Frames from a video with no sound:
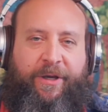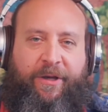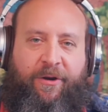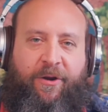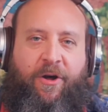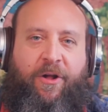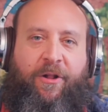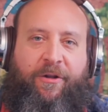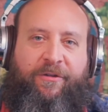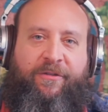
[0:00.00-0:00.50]

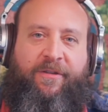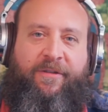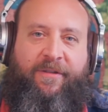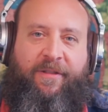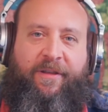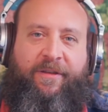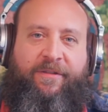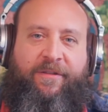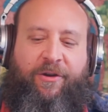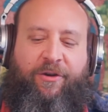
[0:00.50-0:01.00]
can all
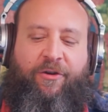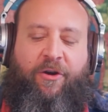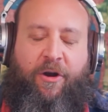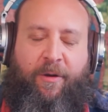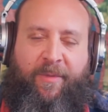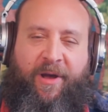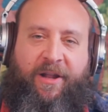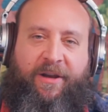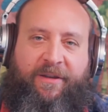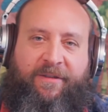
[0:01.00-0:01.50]
just listen to
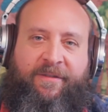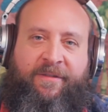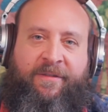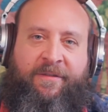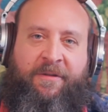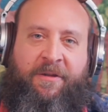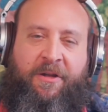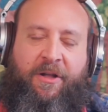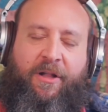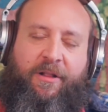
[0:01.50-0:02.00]
our
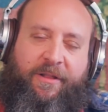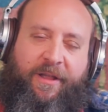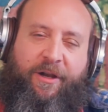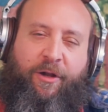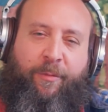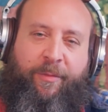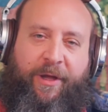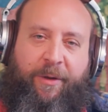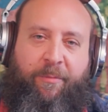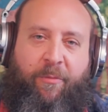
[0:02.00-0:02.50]
bodies a
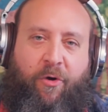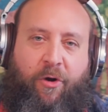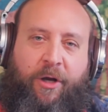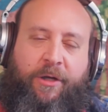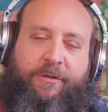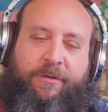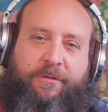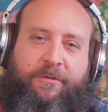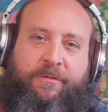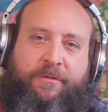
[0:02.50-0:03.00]
little bit more.